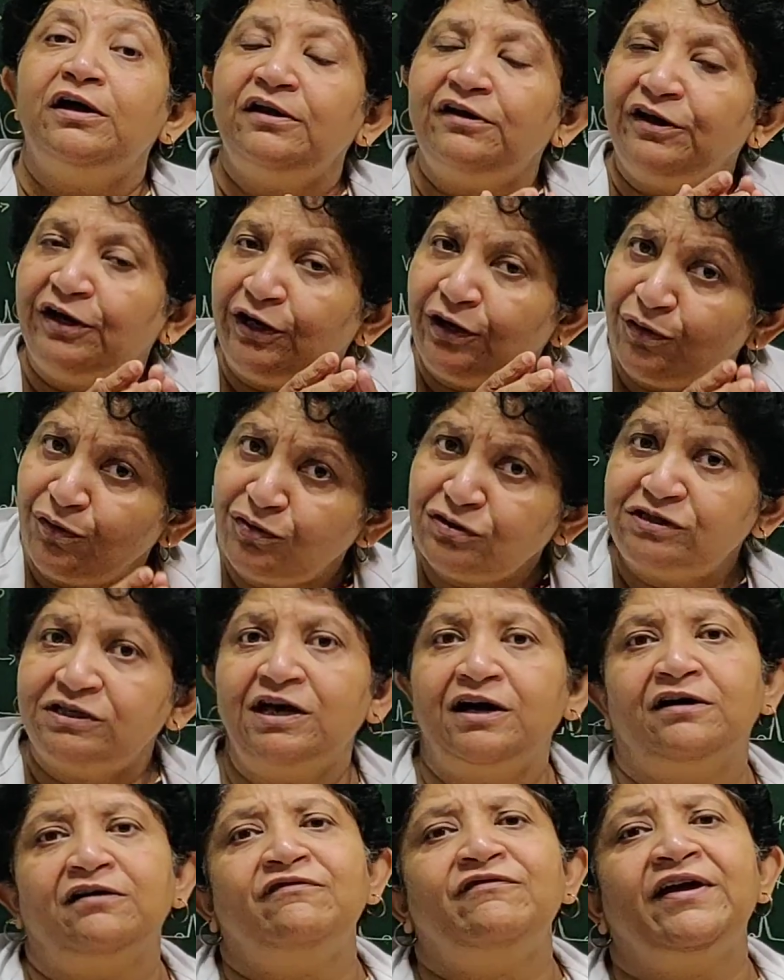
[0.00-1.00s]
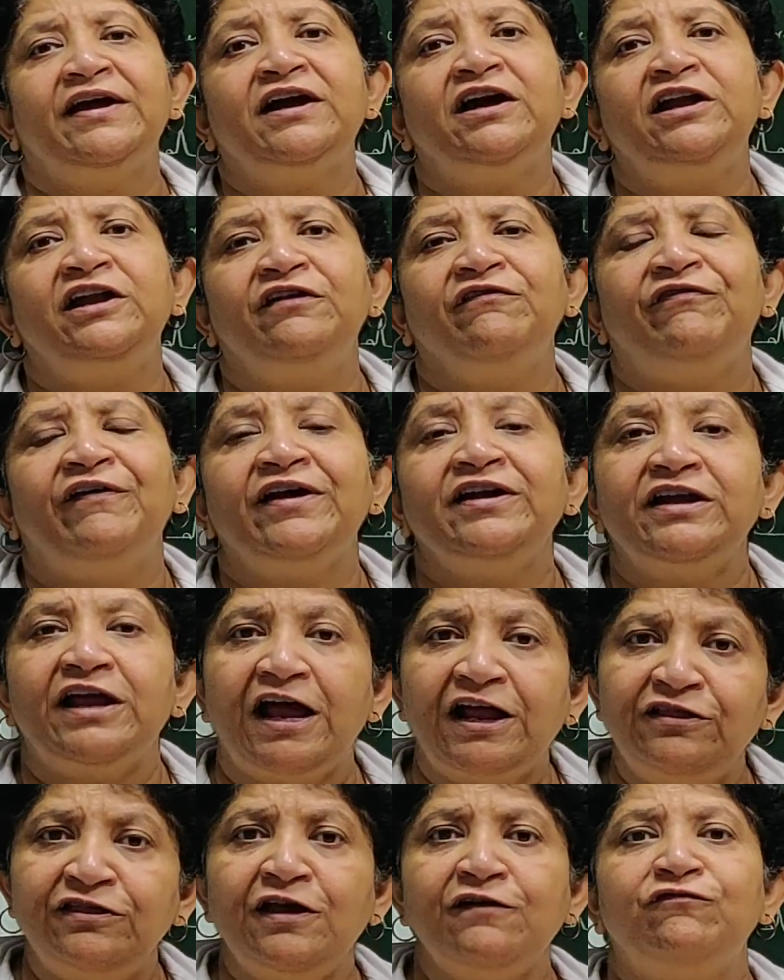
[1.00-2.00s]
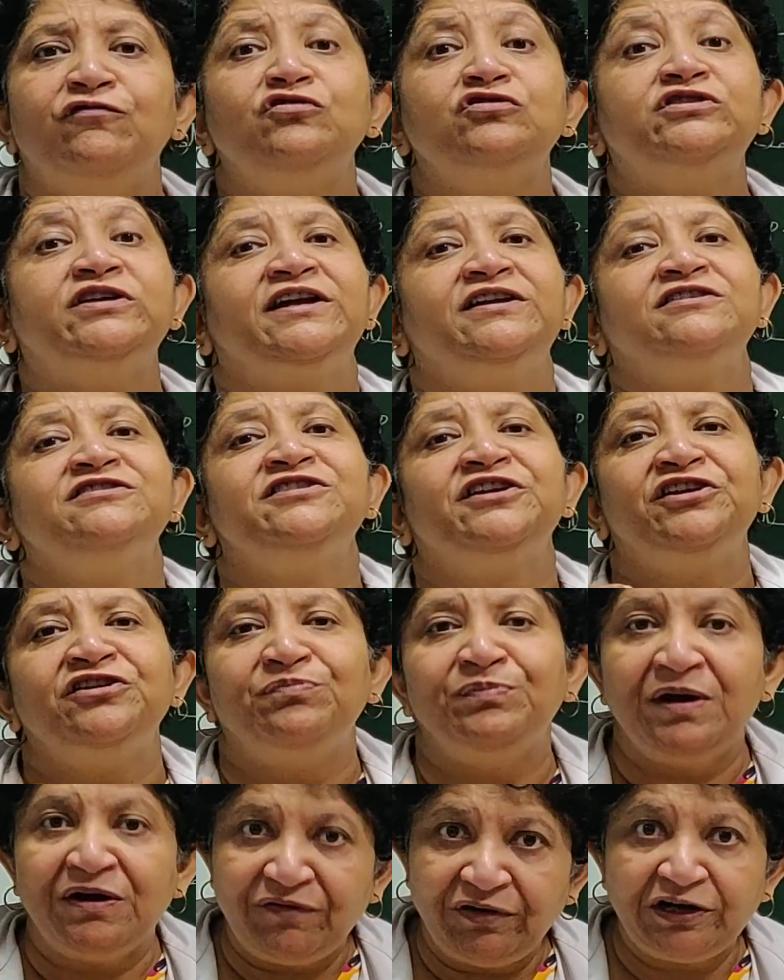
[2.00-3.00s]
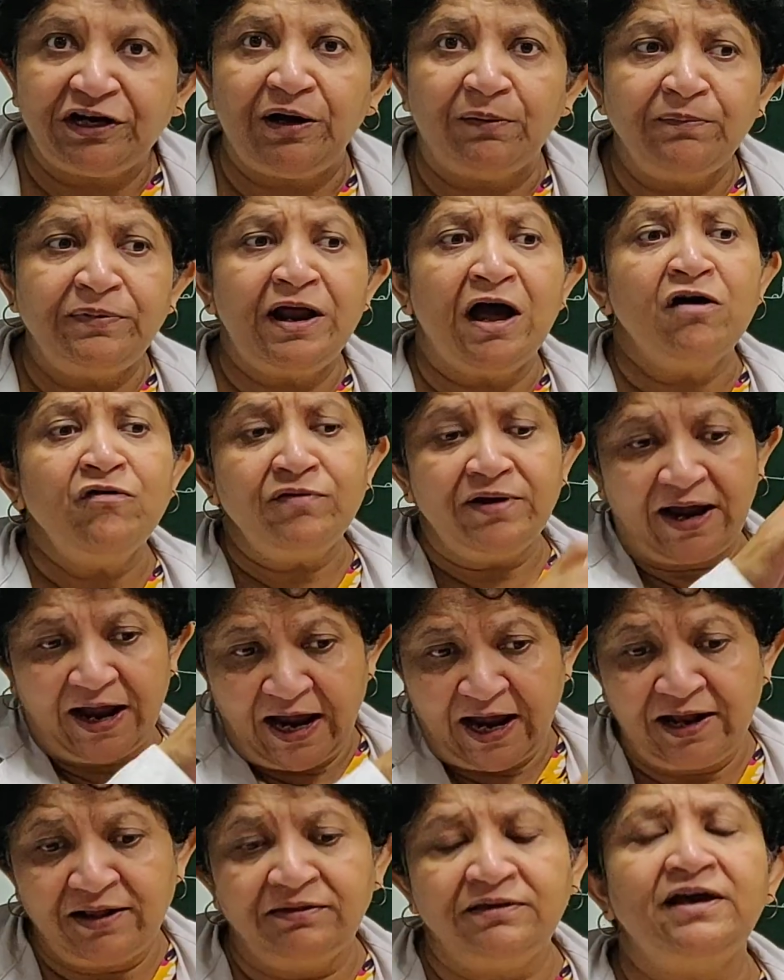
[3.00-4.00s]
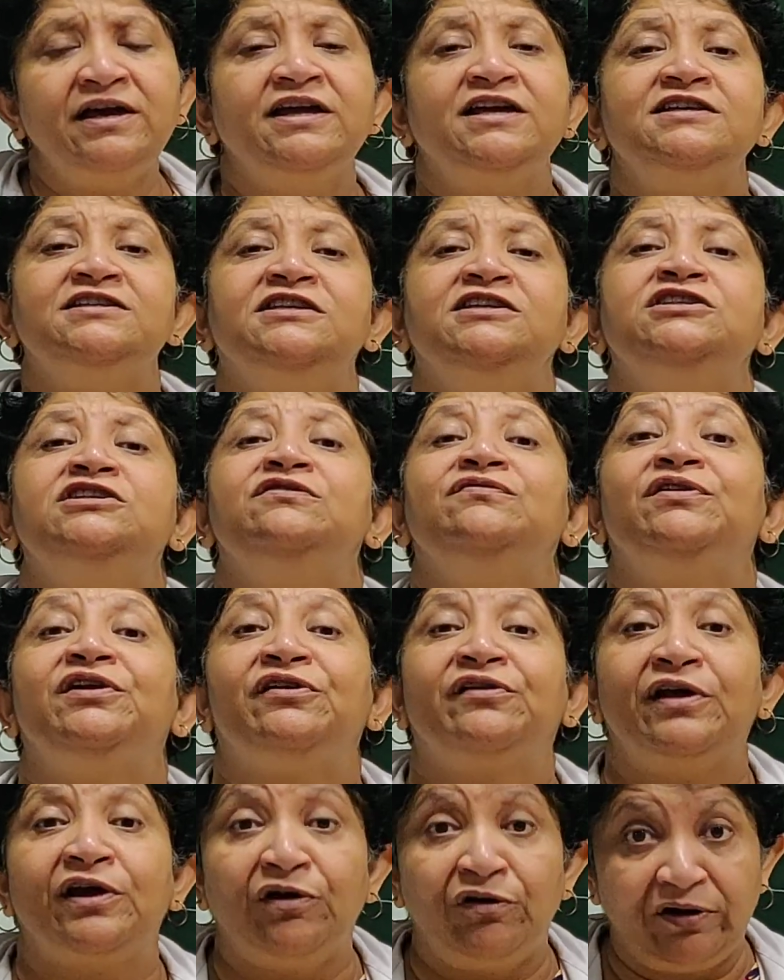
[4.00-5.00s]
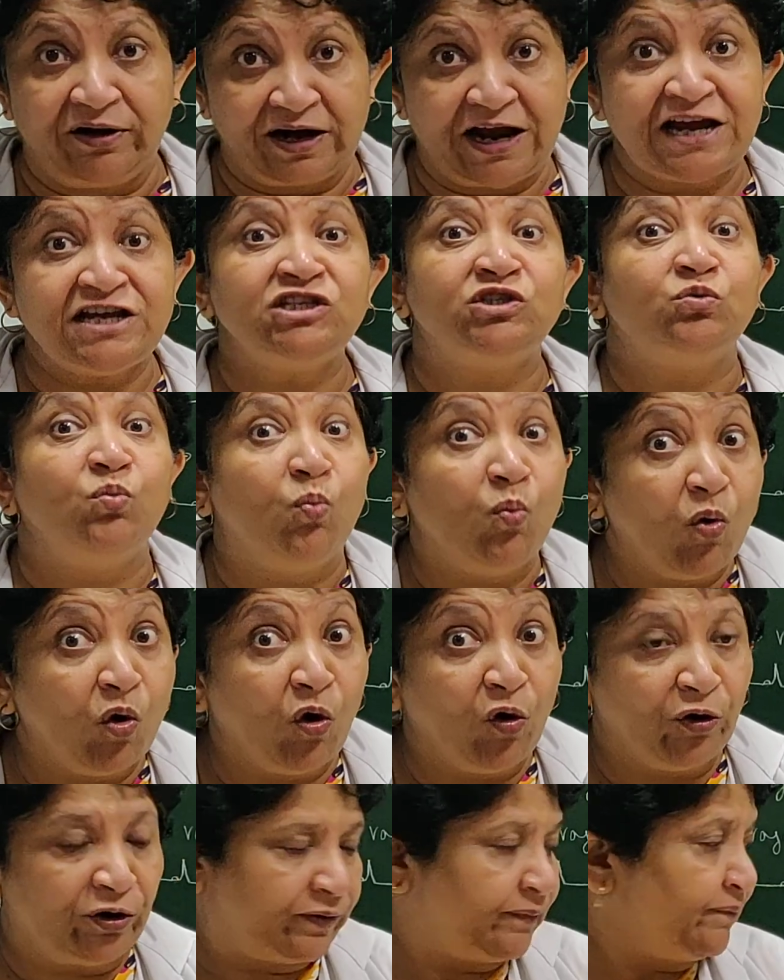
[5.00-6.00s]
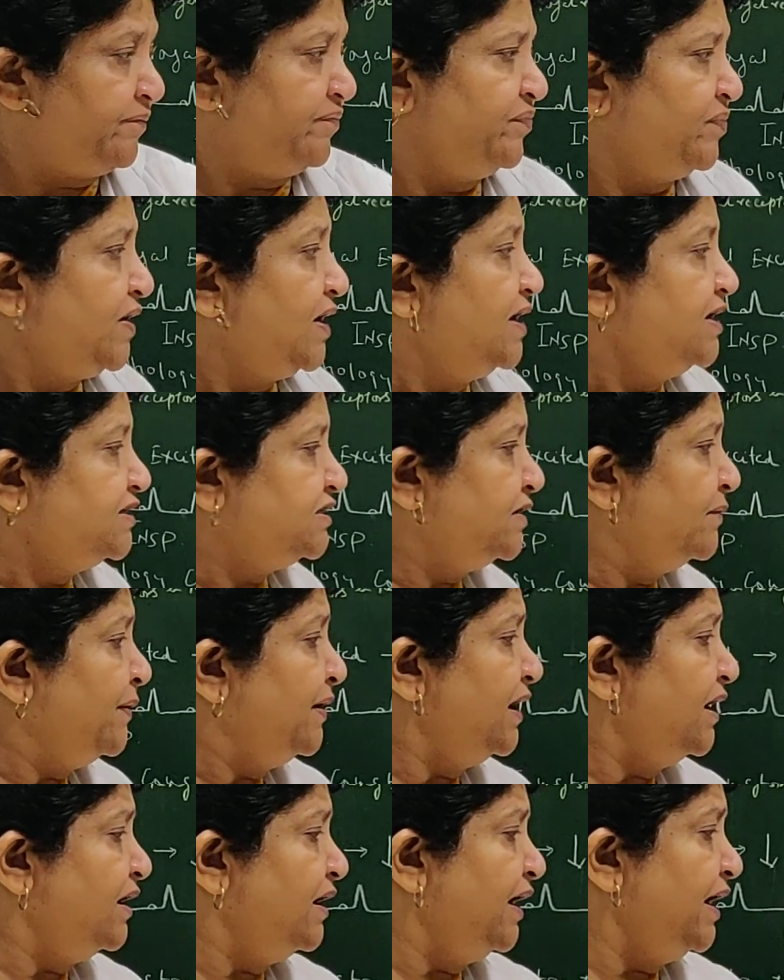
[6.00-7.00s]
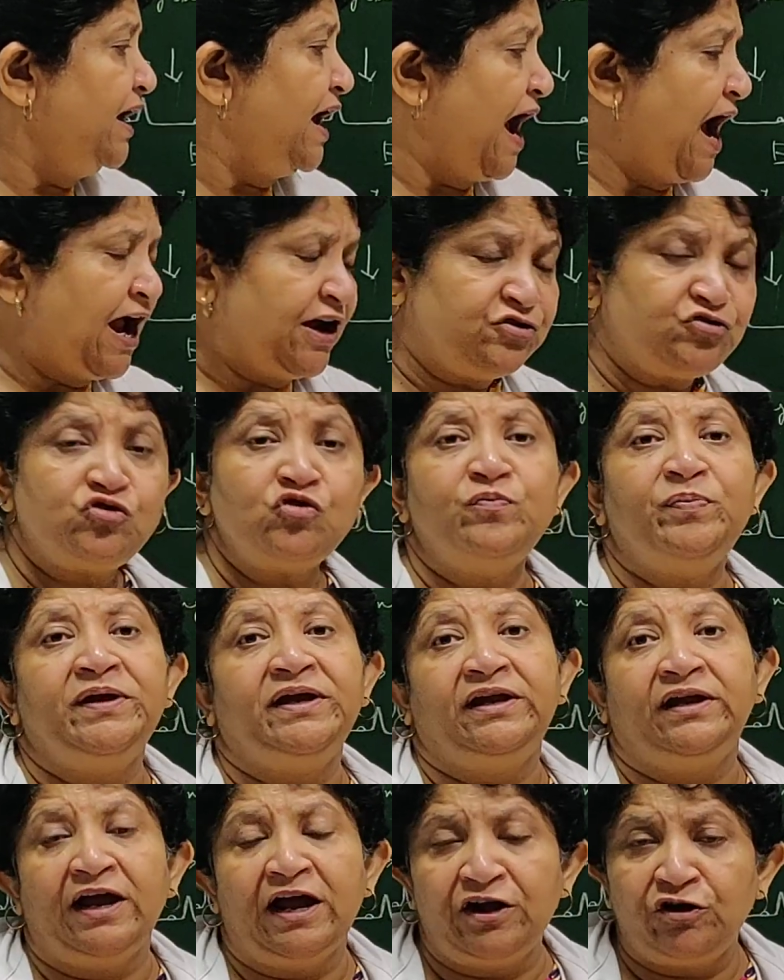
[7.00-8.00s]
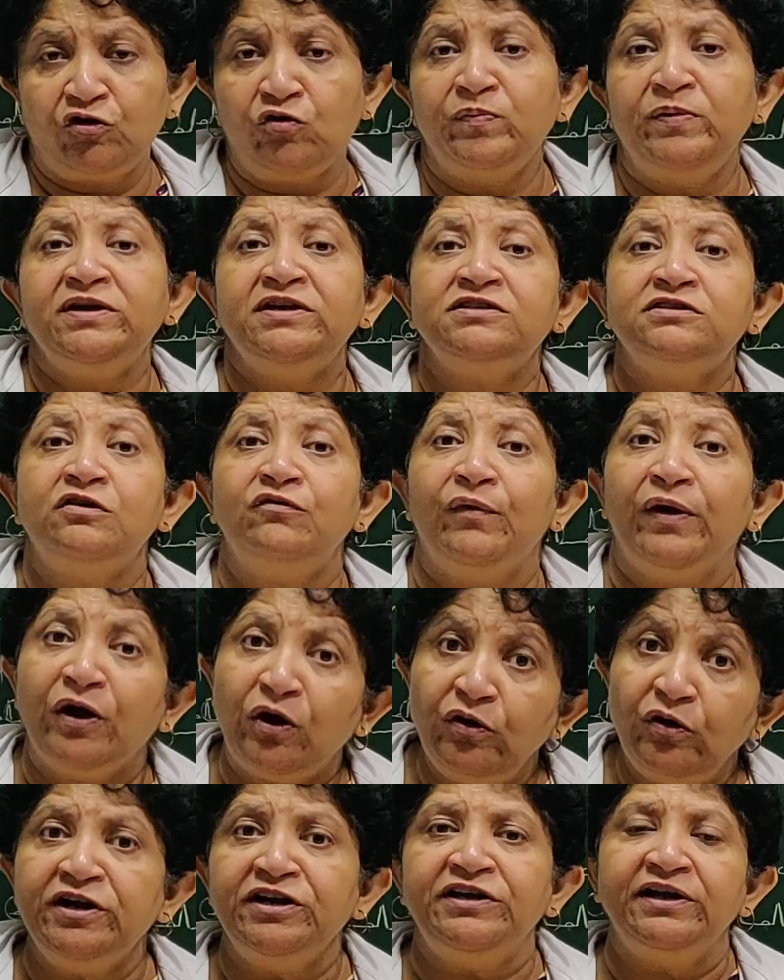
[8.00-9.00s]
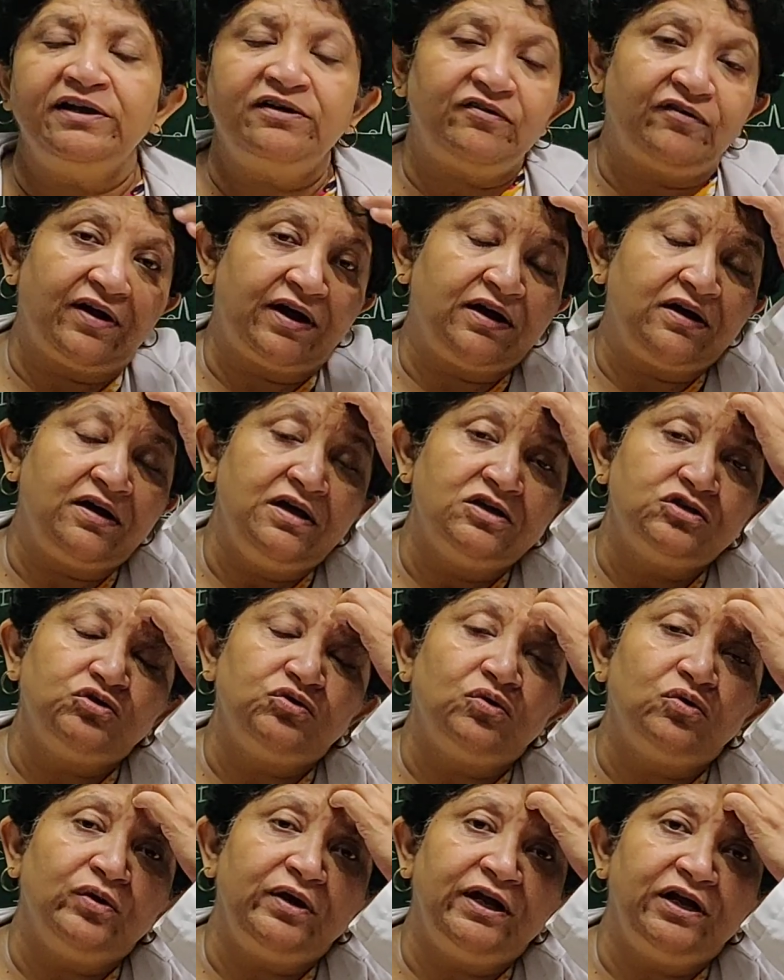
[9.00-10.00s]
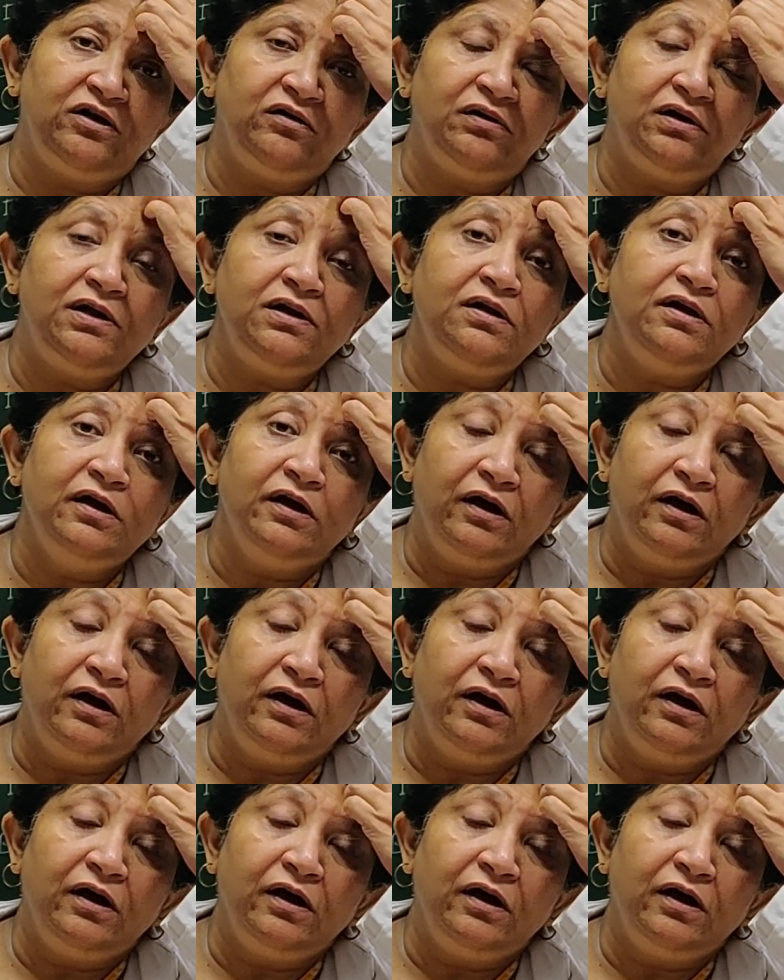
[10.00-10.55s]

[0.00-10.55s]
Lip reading: reduce the vagal effect and therefore sinus arrhythmia will come down and the ECG will regularize more. Similarly, atropine. Atropine is a vagolytic drug, so it will